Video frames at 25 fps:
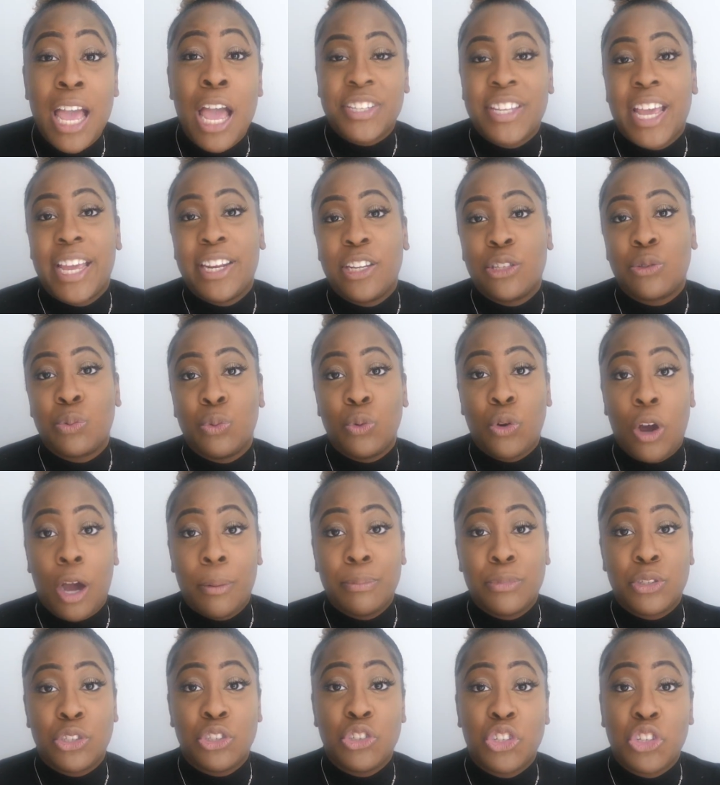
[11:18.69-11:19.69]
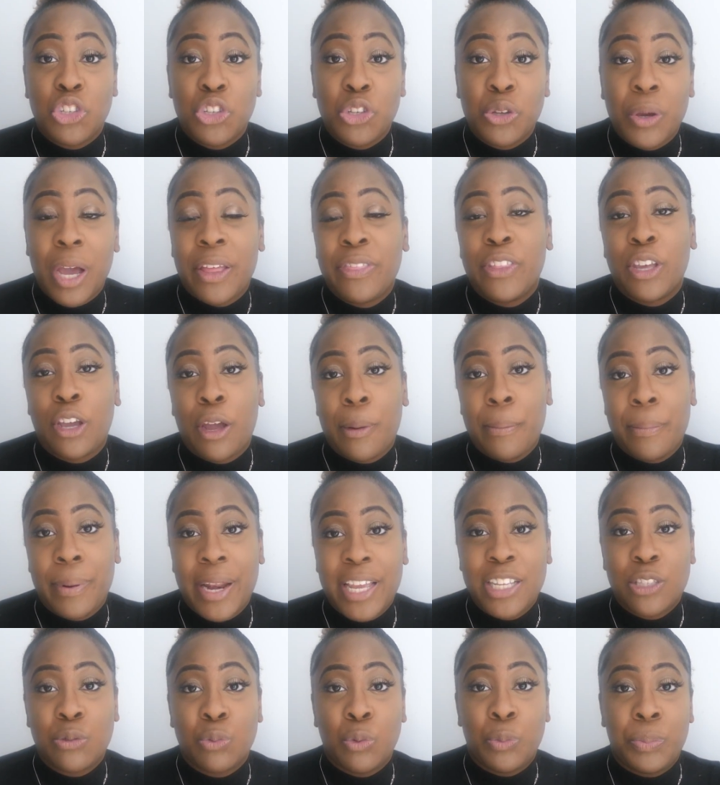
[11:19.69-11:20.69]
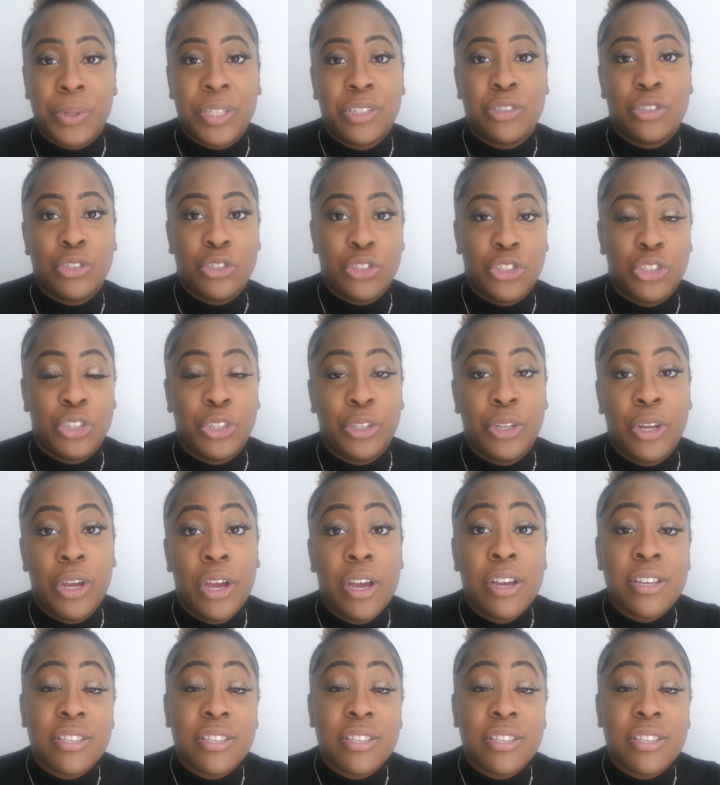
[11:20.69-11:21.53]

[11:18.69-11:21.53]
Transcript: The tenants will come to you and the complaints will be to you.